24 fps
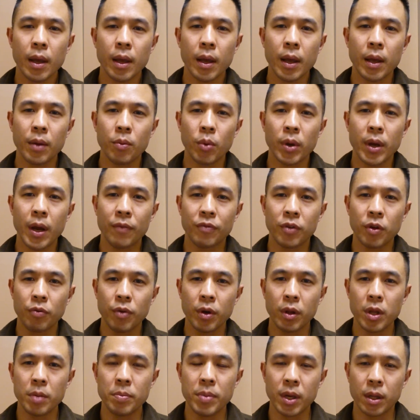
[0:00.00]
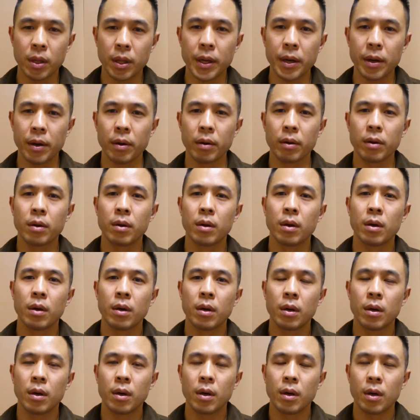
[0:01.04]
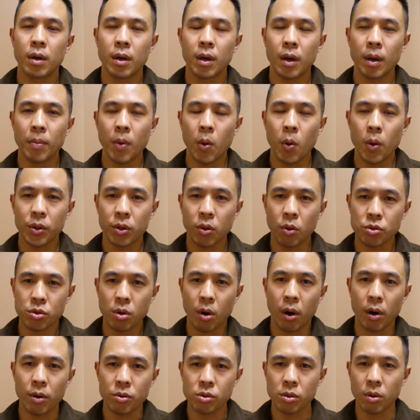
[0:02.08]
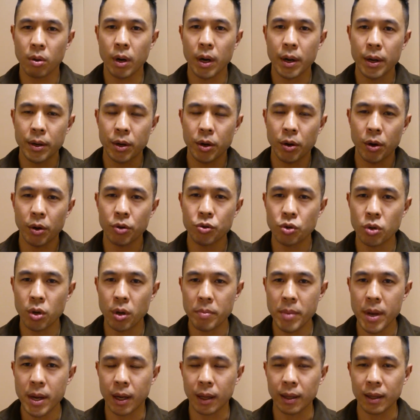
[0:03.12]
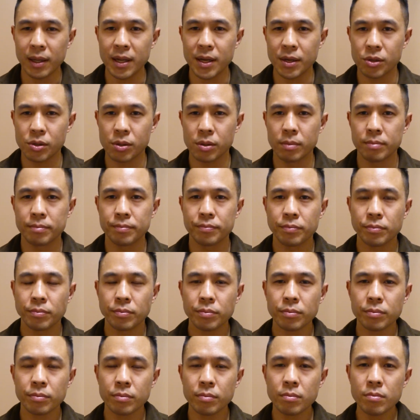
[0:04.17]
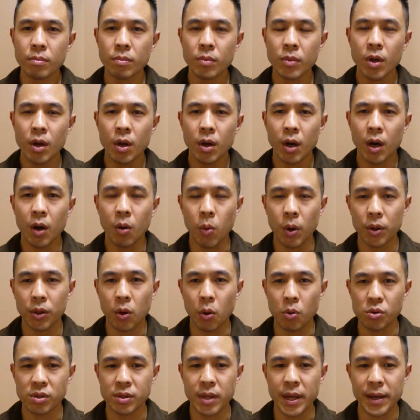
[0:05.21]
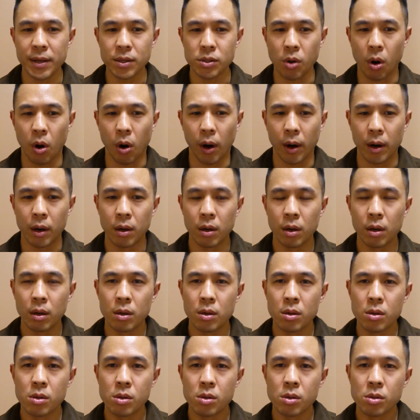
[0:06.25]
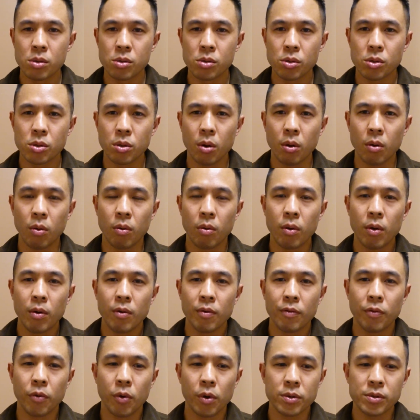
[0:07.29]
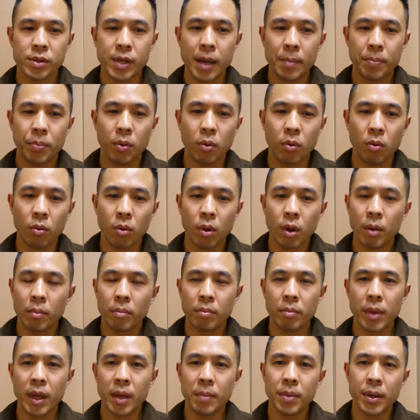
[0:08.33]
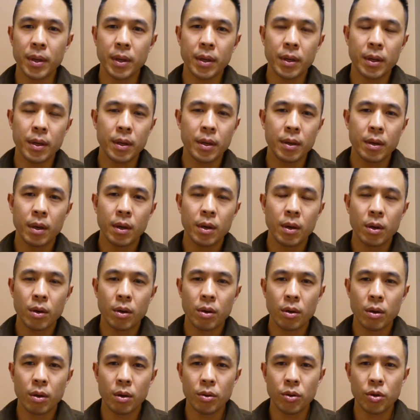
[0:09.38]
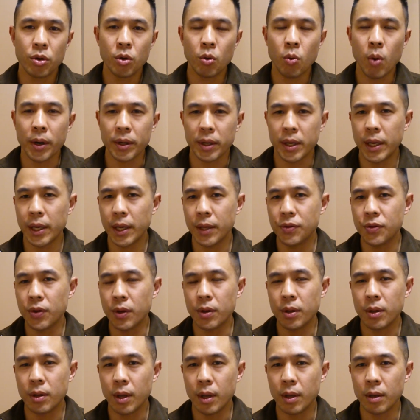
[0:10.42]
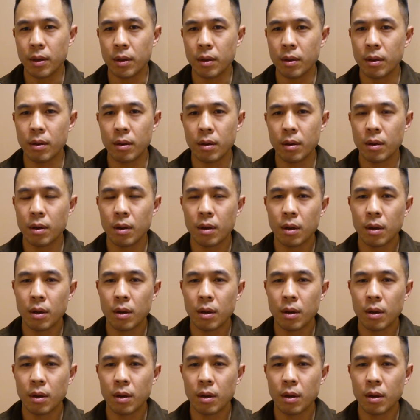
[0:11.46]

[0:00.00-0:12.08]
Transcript: and we have to really be clear about what those are. So I encourage you to make a list of what those things are. So for example, maybe you want kids, and, and